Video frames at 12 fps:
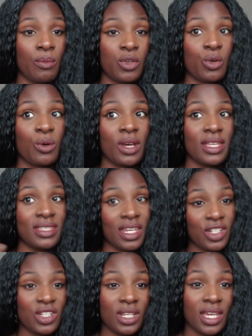You're
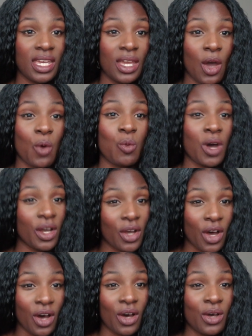essentially a
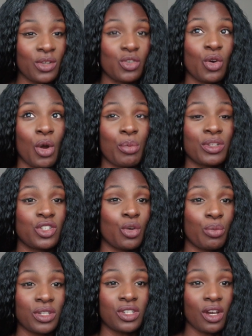worker, you're
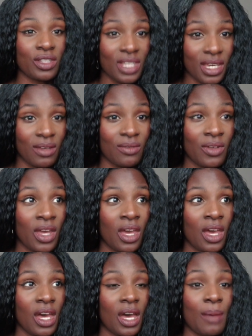productive
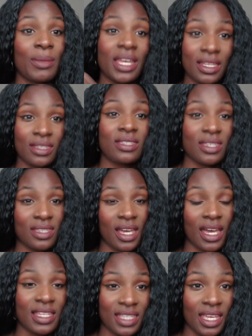in
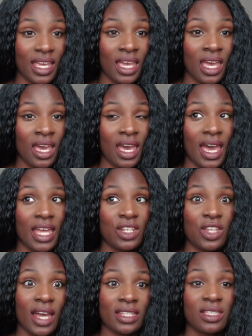society, and
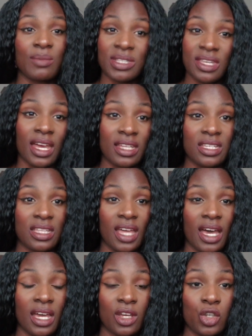that's the mentality
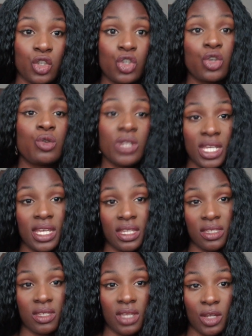that you need
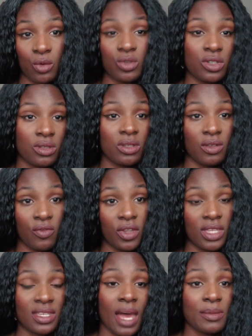in order for
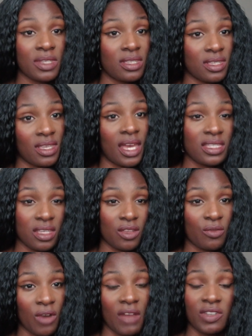this capitalist society to
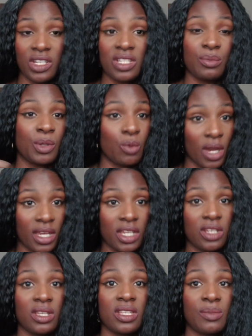thrive. You need to be working,
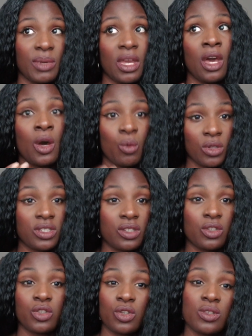you need to be wanting
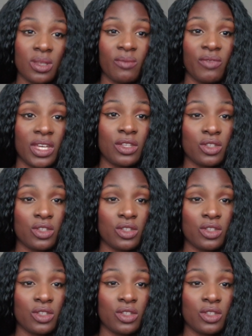to do something.